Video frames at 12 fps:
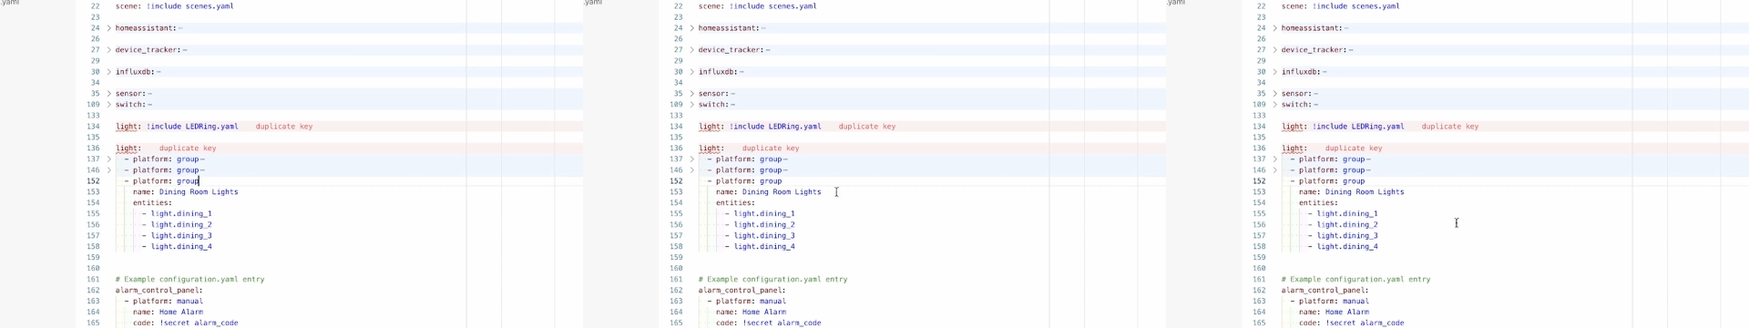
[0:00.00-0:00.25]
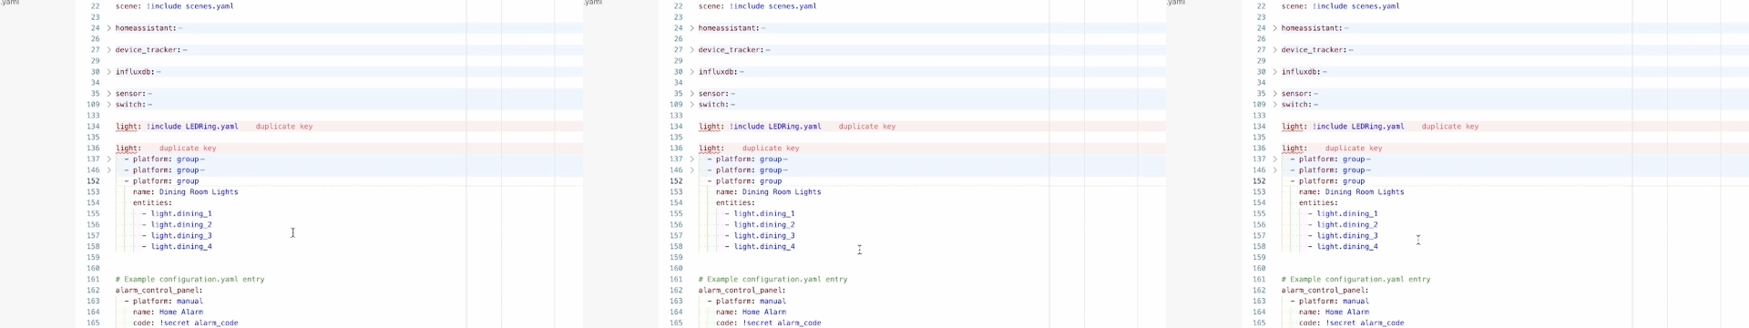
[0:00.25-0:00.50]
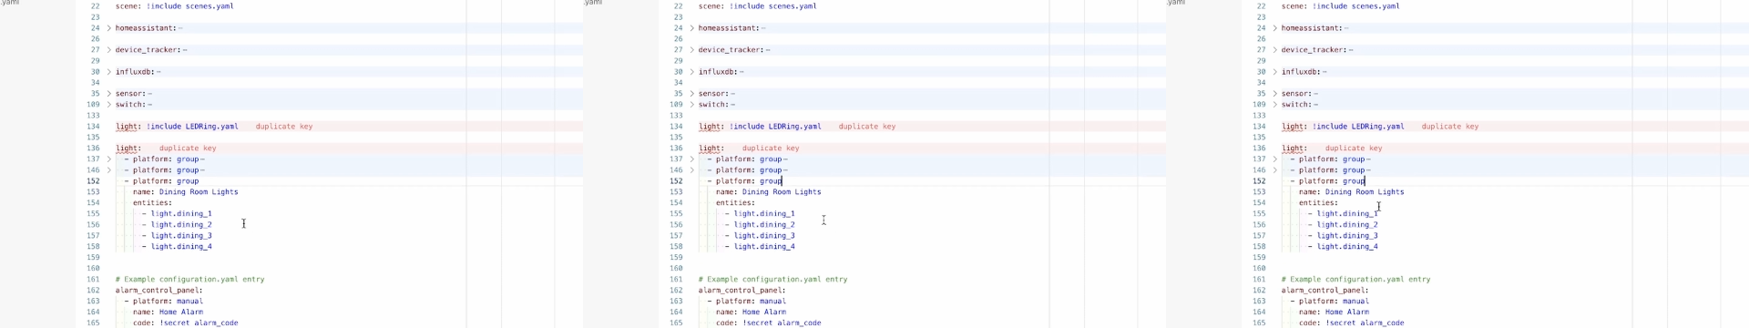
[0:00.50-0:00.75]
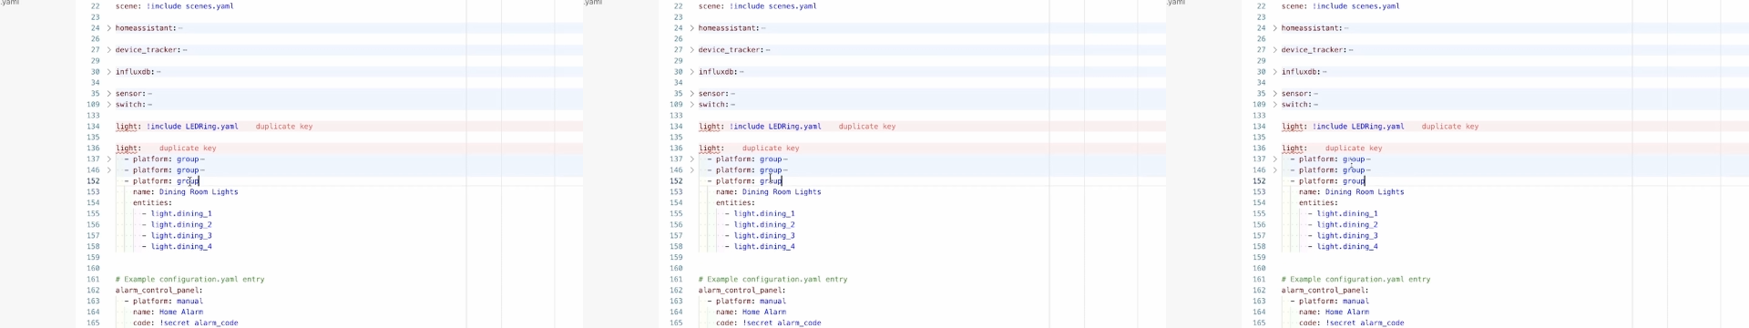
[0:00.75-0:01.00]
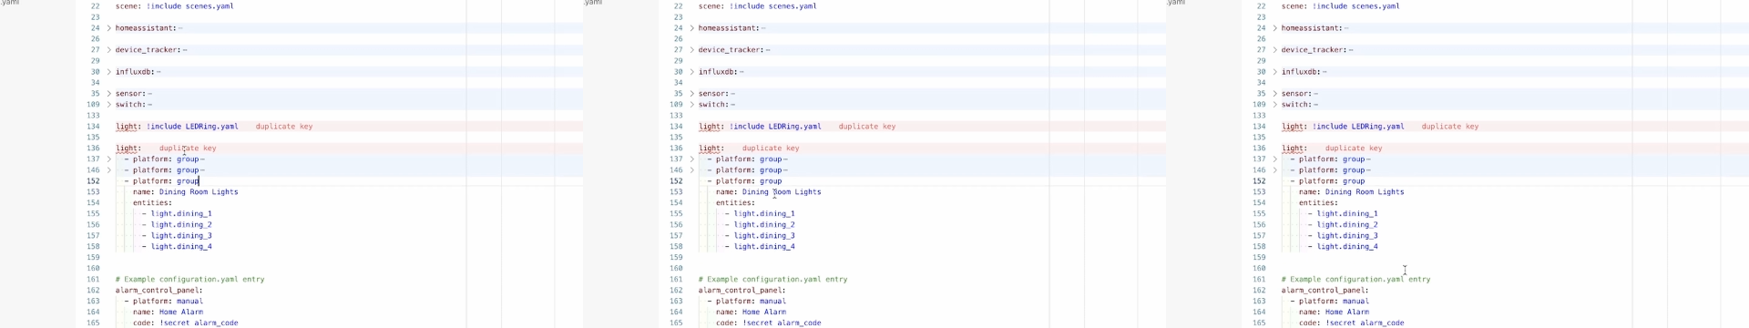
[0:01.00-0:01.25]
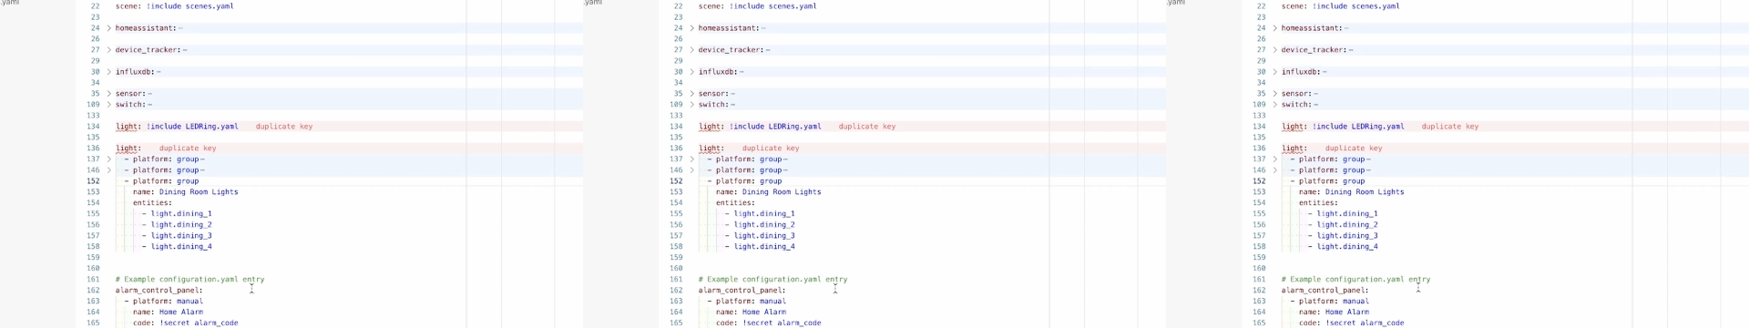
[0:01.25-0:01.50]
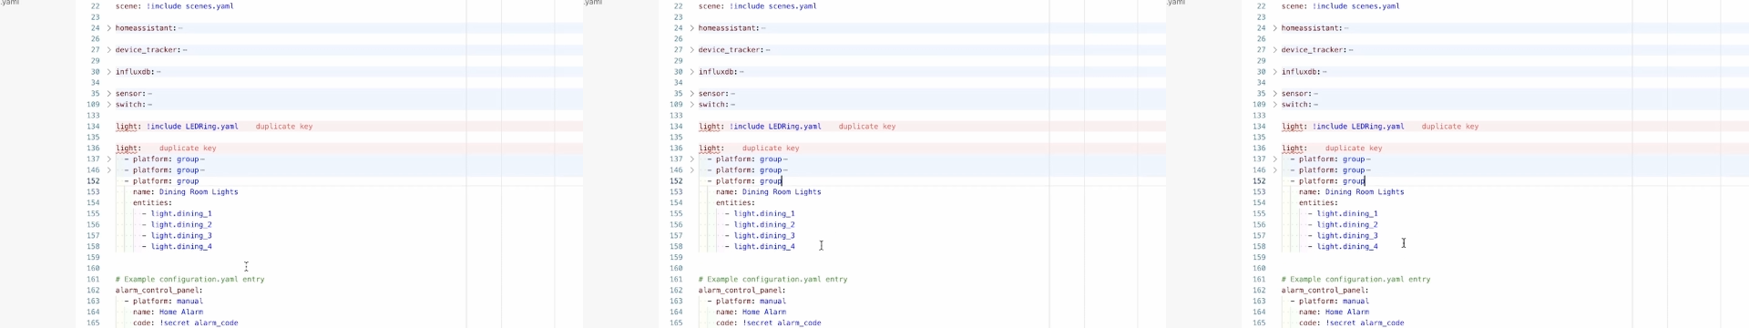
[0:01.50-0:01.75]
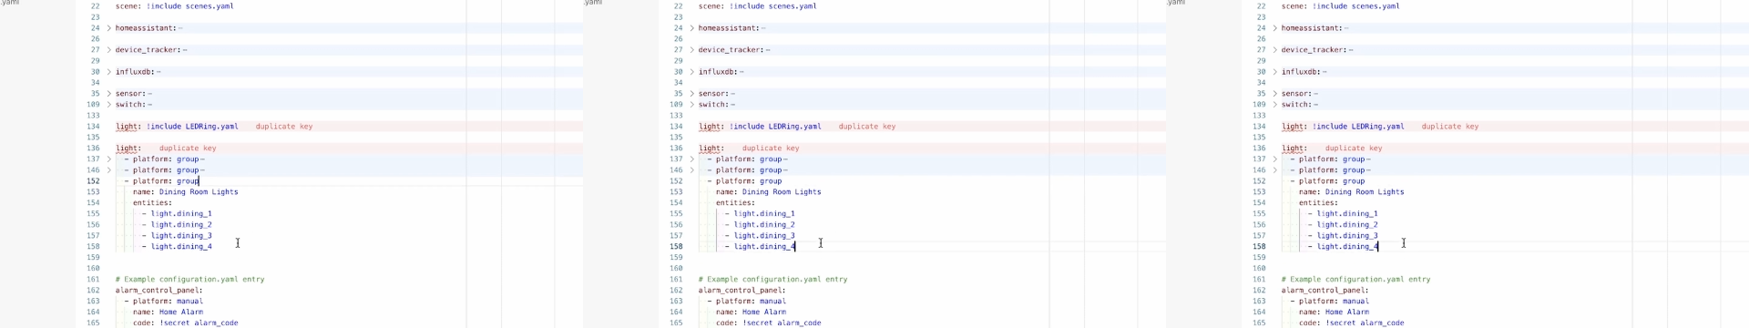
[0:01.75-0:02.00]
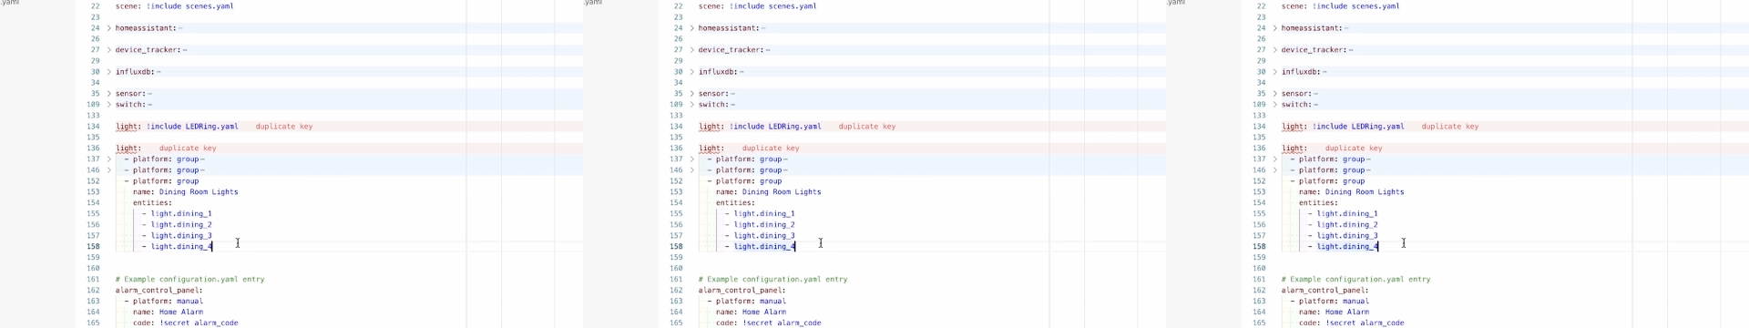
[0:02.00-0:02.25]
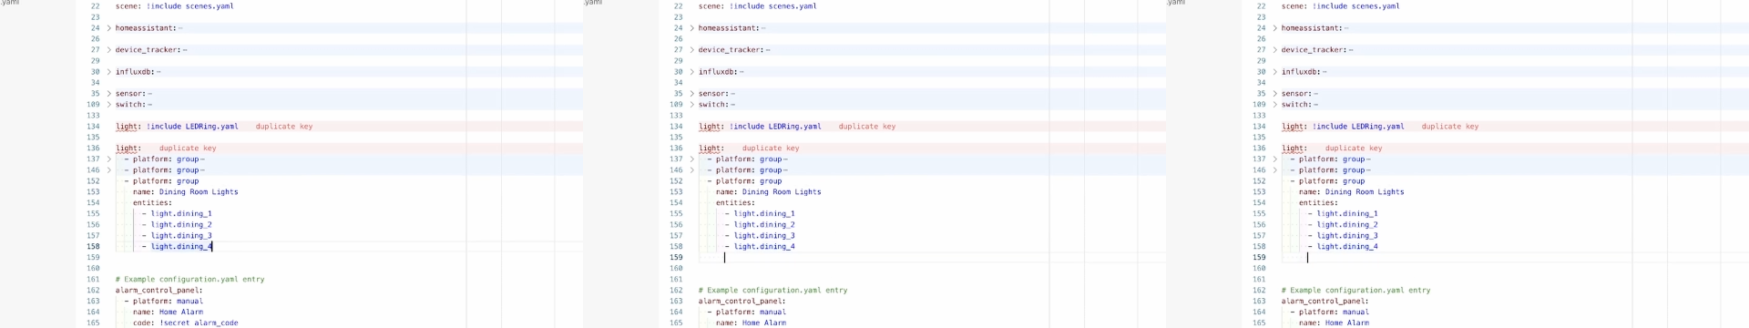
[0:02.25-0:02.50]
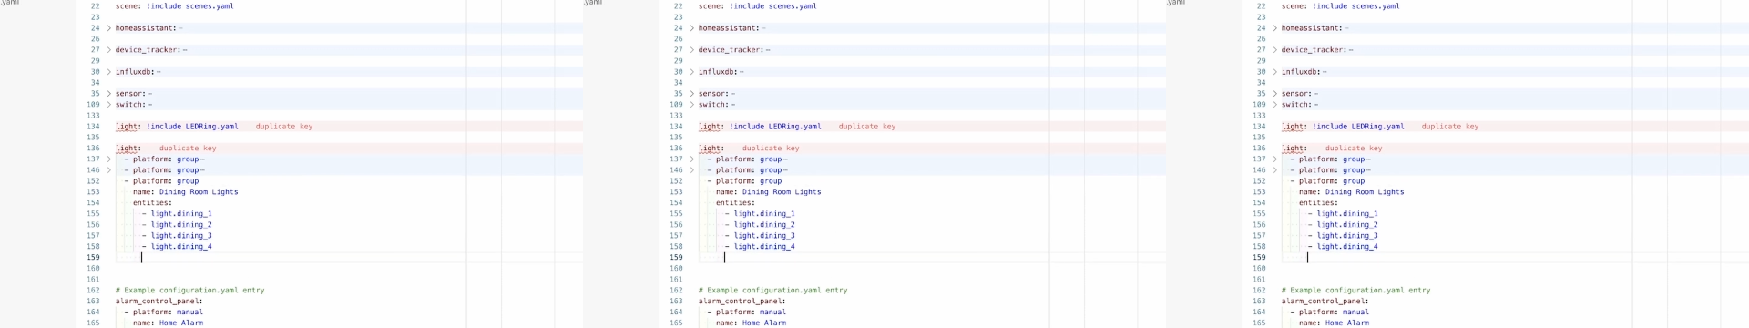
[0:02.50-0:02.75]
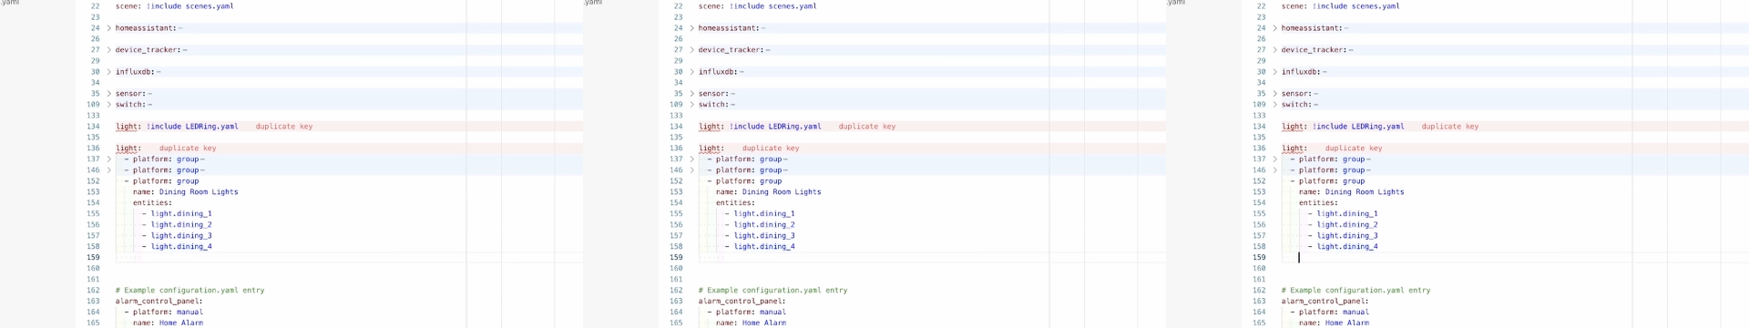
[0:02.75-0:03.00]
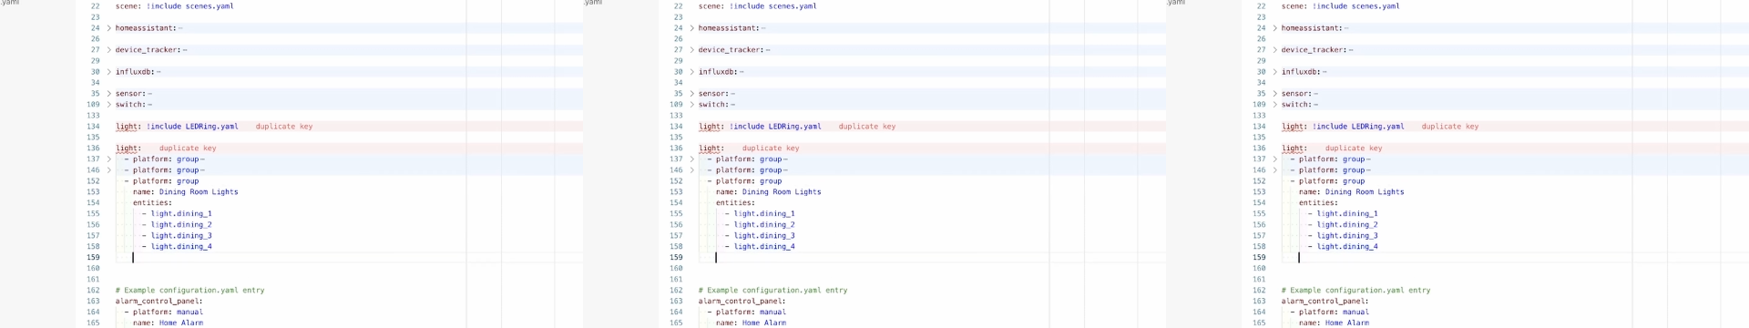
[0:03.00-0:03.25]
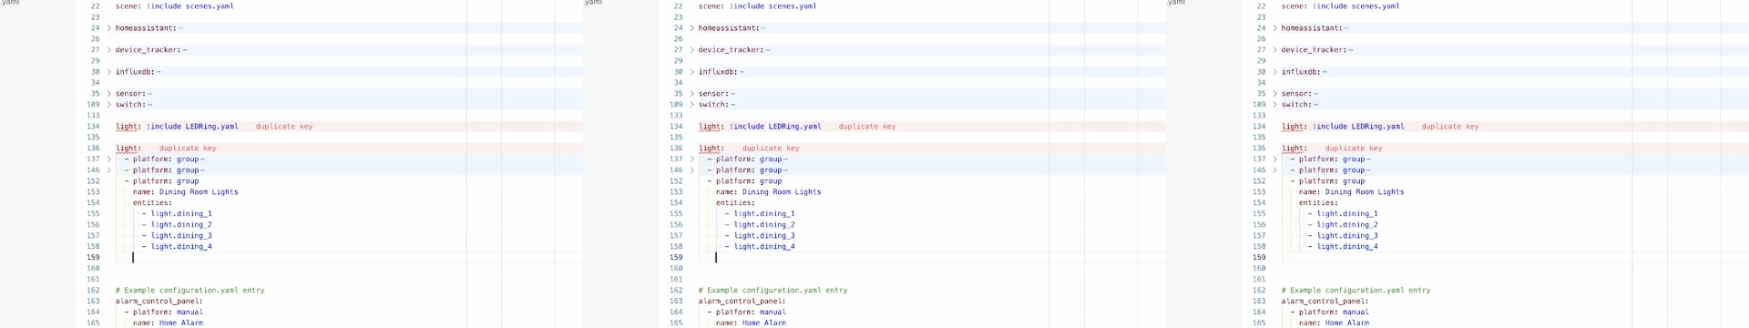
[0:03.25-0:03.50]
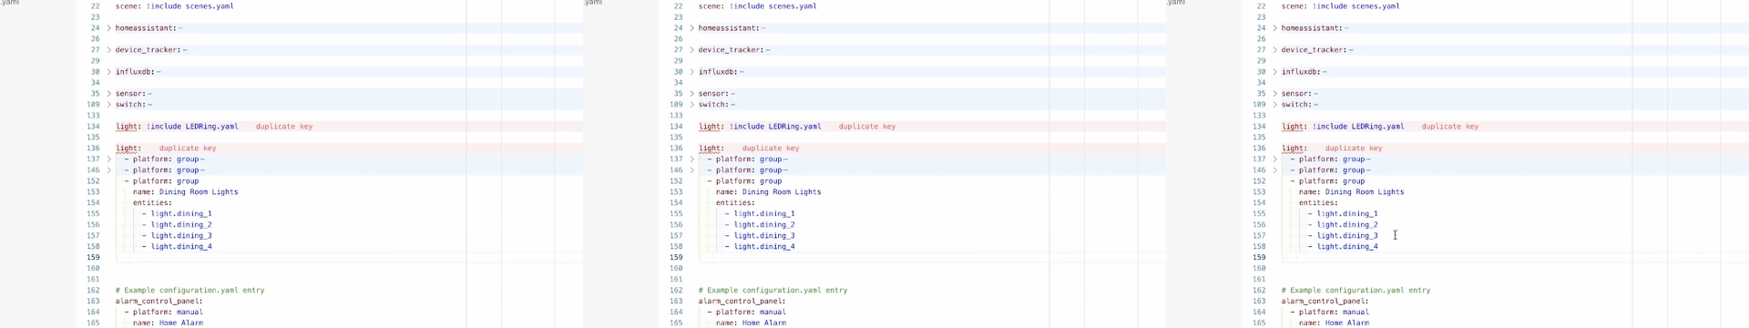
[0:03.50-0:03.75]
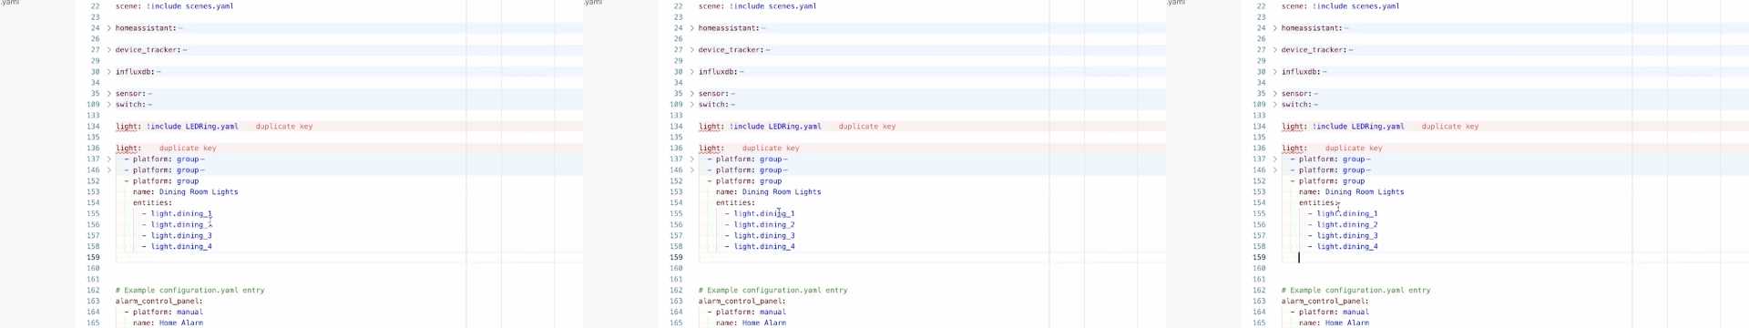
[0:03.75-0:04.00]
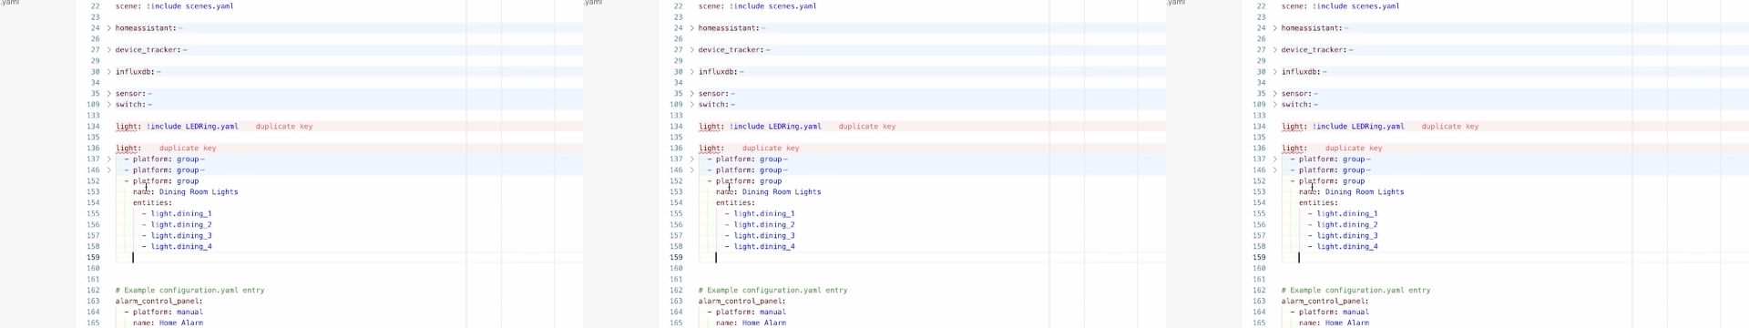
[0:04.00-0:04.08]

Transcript: Nobody's mouth can be seen.